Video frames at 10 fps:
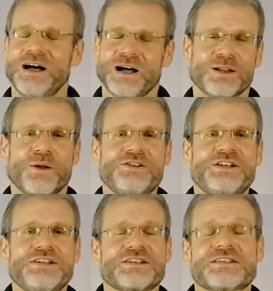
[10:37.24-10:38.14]
Lord
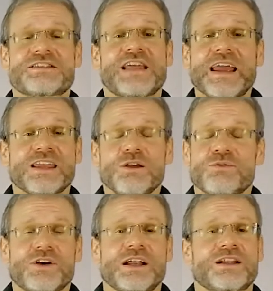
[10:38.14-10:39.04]
Jesus, thank you
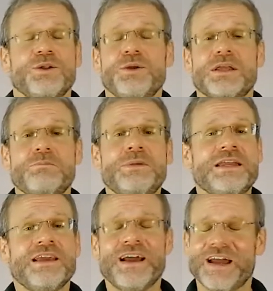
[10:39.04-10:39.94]
for including
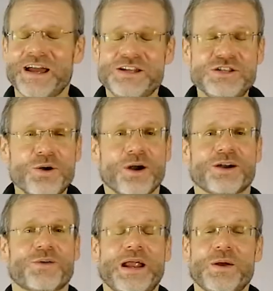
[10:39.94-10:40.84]
me in your
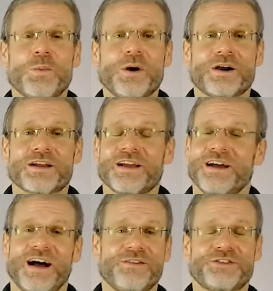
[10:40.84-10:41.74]
great work
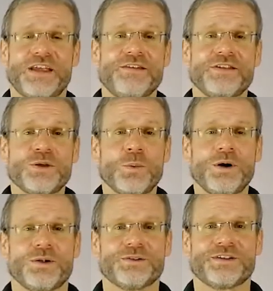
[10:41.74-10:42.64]
of saving the
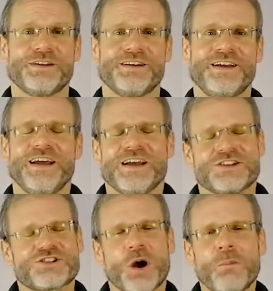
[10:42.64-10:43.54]
world.
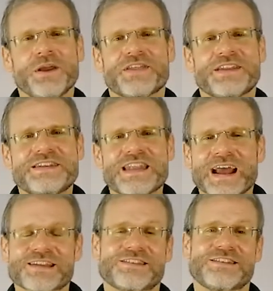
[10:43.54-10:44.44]
Show me the
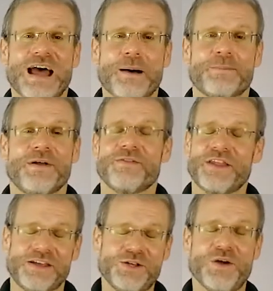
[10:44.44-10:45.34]
next step
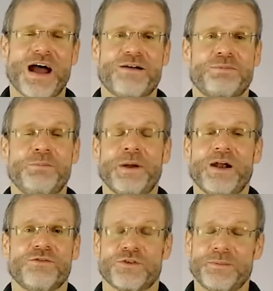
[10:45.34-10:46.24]
that you have
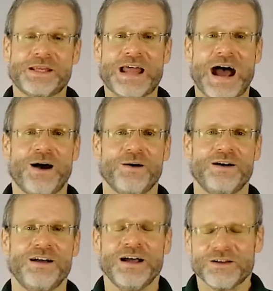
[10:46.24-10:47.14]
prepared for me now.
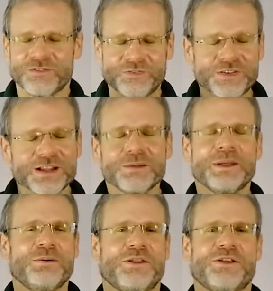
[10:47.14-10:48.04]
Fill
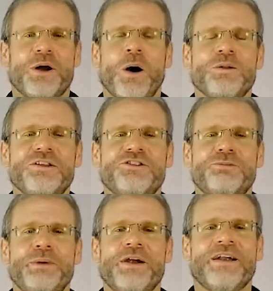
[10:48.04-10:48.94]
me with your Holy
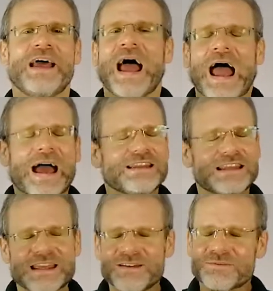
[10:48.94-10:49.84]
Spirit and
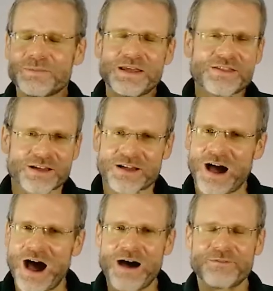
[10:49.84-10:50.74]
give me the
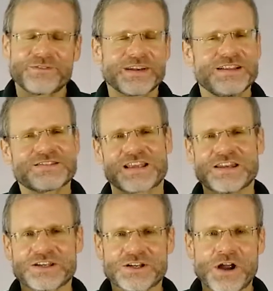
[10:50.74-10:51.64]
confidence
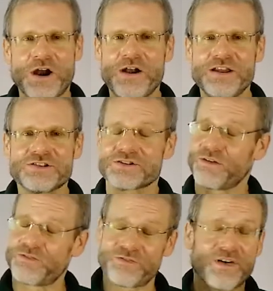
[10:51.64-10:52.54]
and courage to
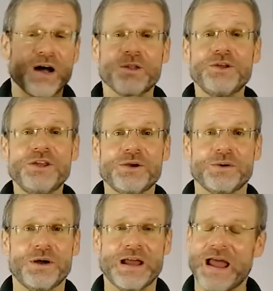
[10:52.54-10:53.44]
follow
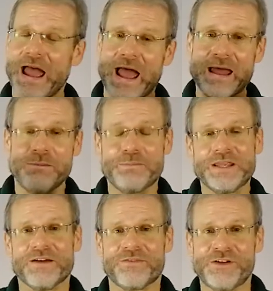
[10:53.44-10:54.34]
you and be
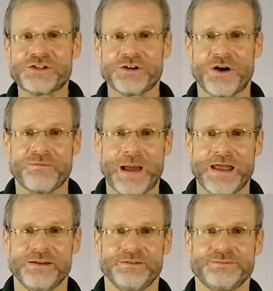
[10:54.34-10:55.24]
a fisher of men.